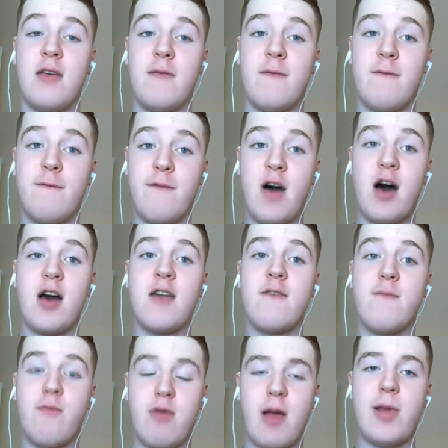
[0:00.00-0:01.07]

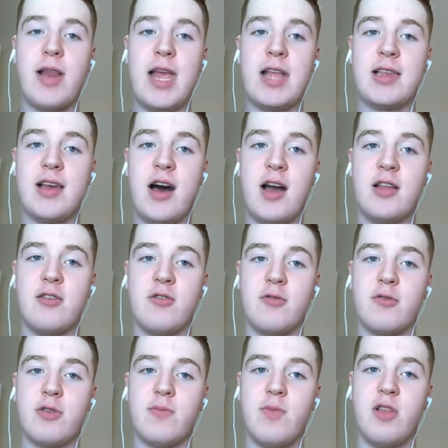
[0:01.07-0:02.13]
5 Premier League
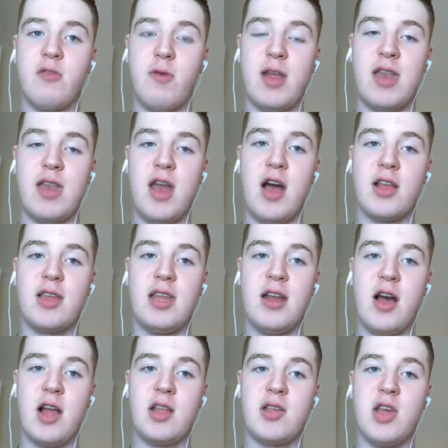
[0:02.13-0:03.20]
titles between
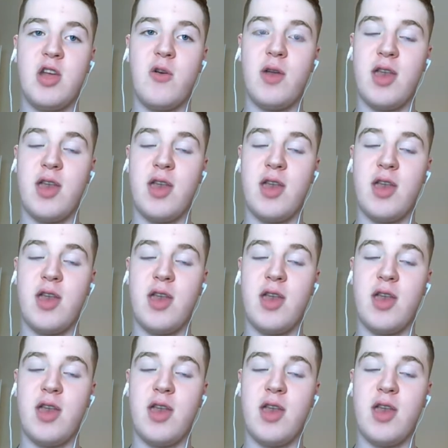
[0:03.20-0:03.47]
1992 and